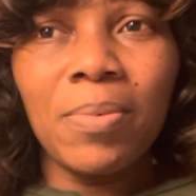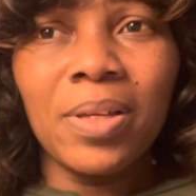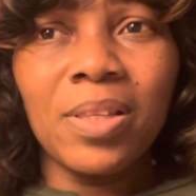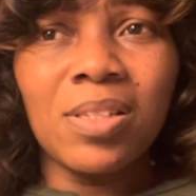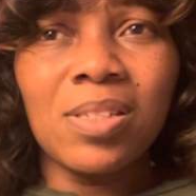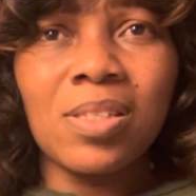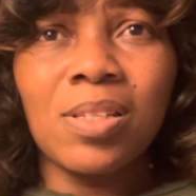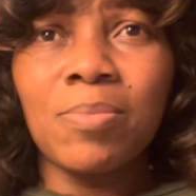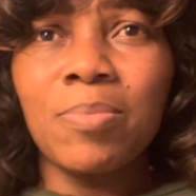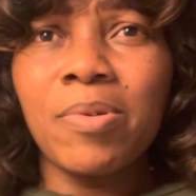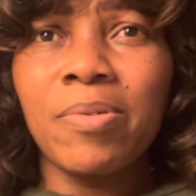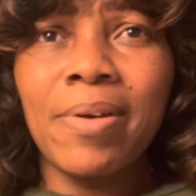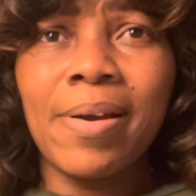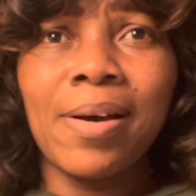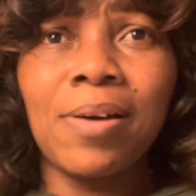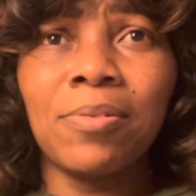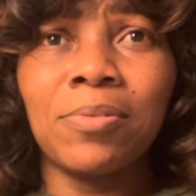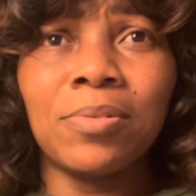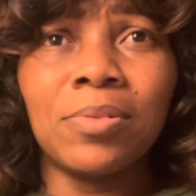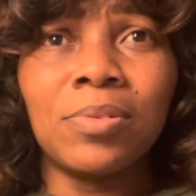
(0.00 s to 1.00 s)
this time
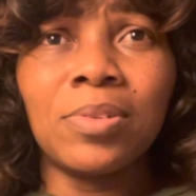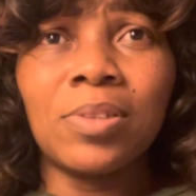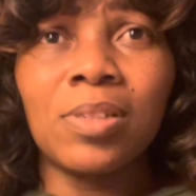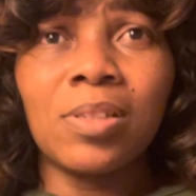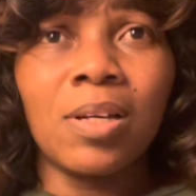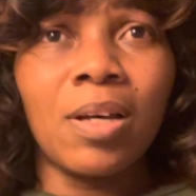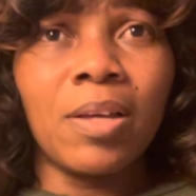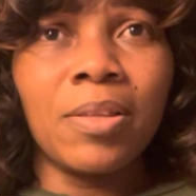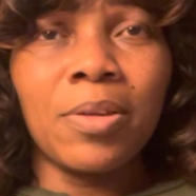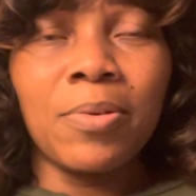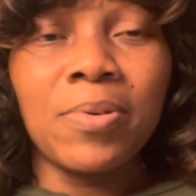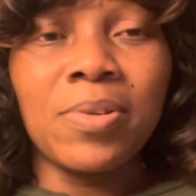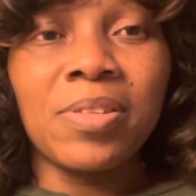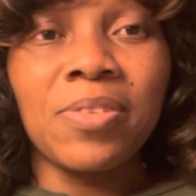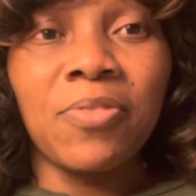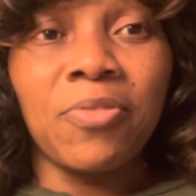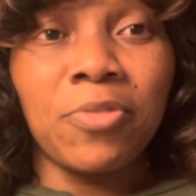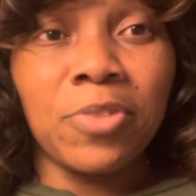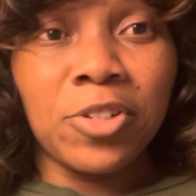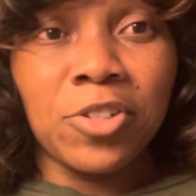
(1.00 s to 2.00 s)
around, there is
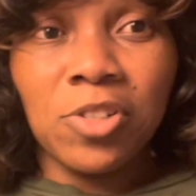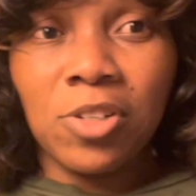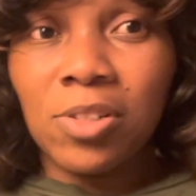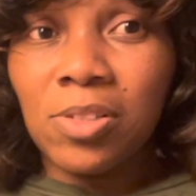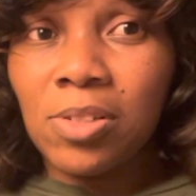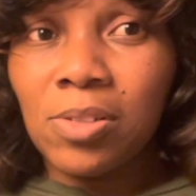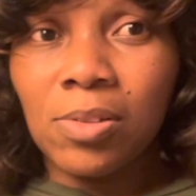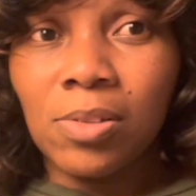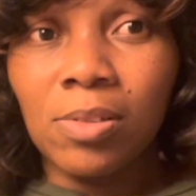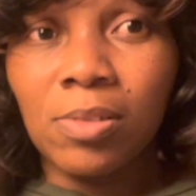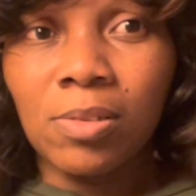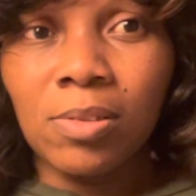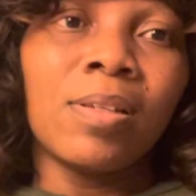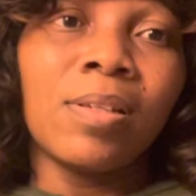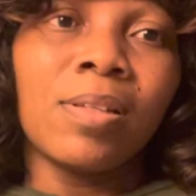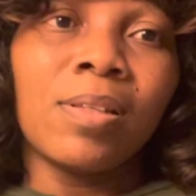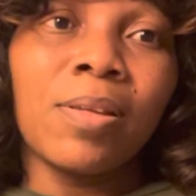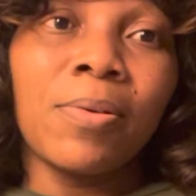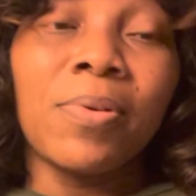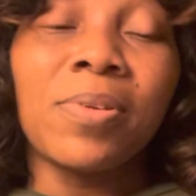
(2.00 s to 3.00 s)
a free shuttle.
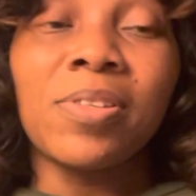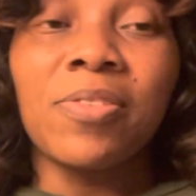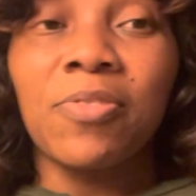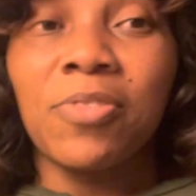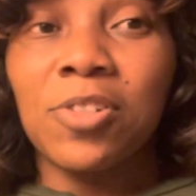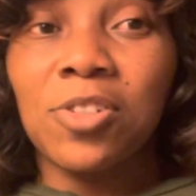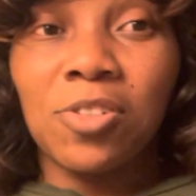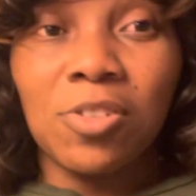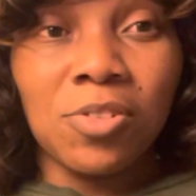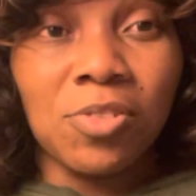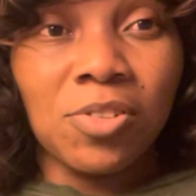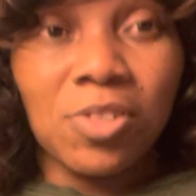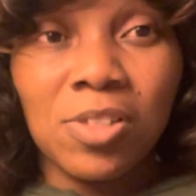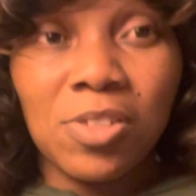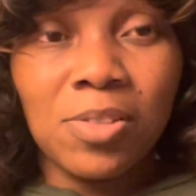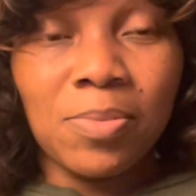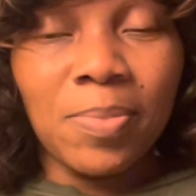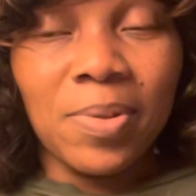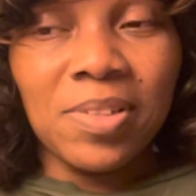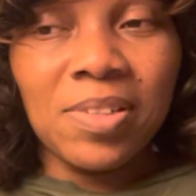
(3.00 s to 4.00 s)
There is a free shuttle,
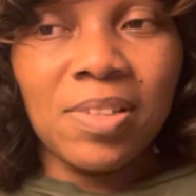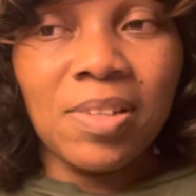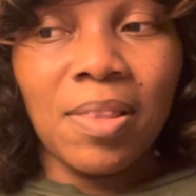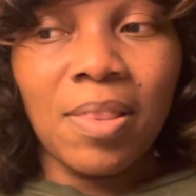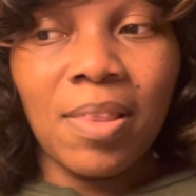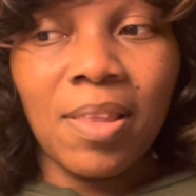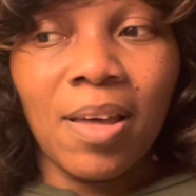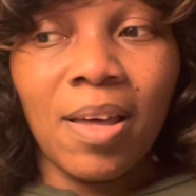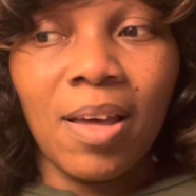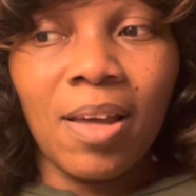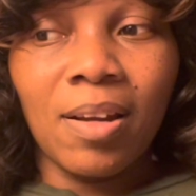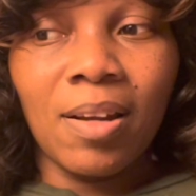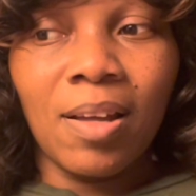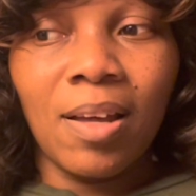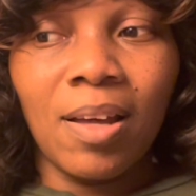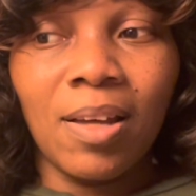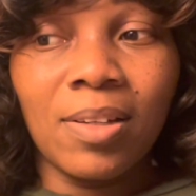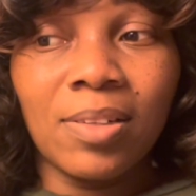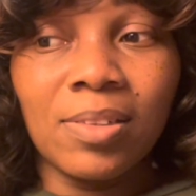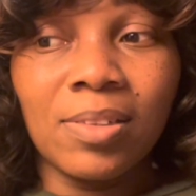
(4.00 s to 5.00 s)
just to mention that.
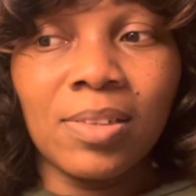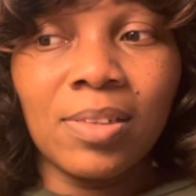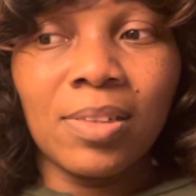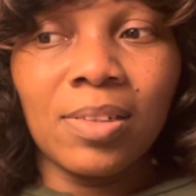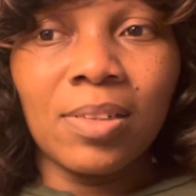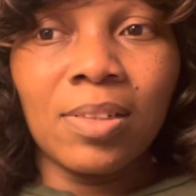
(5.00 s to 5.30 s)
And